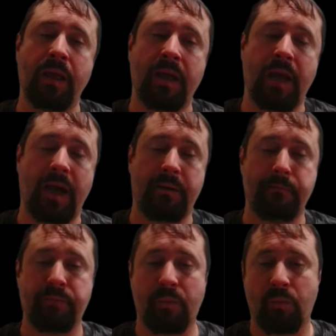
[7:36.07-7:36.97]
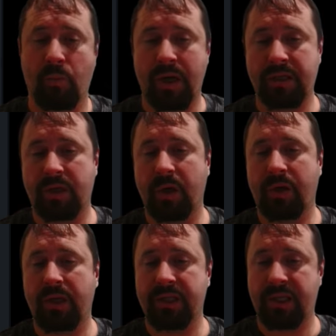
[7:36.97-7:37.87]
One
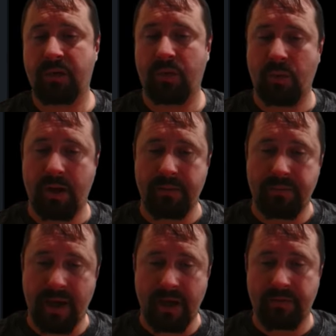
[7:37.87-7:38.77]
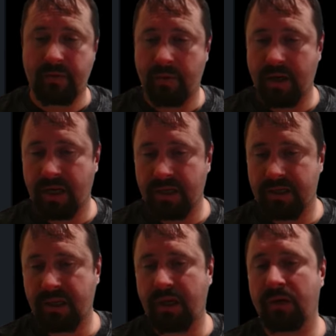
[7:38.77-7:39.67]
token is equal to one banner, from what I can
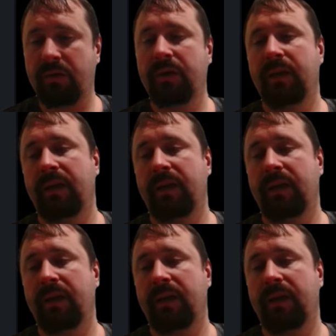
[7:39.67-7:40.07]
tell,